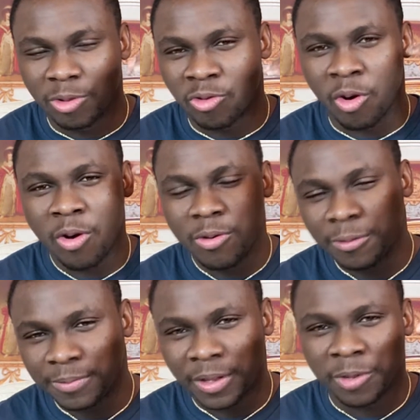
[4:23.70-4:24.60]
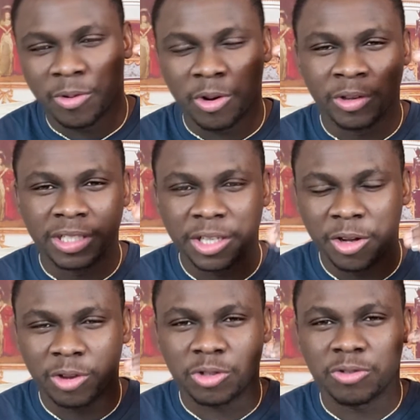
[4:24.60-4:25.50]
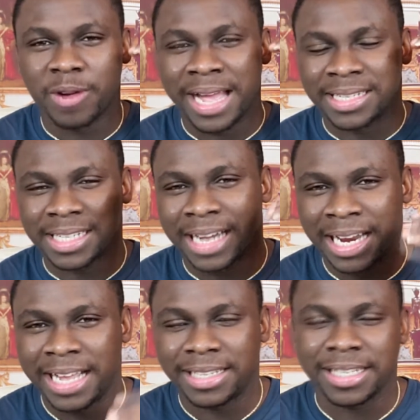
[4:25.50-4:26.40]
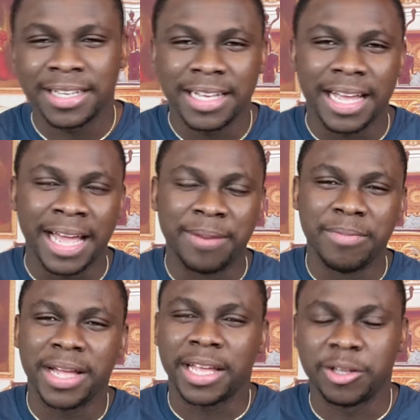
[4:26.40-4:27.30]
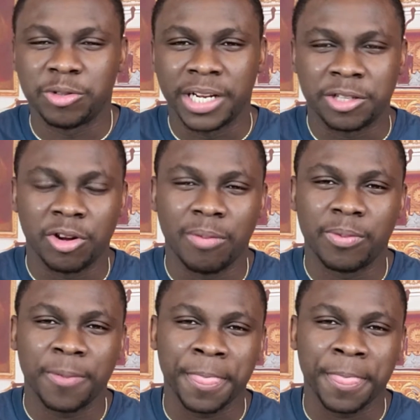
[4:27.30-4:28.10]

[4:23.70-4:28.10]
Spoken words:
grow. You will continue to escalate and make it to the top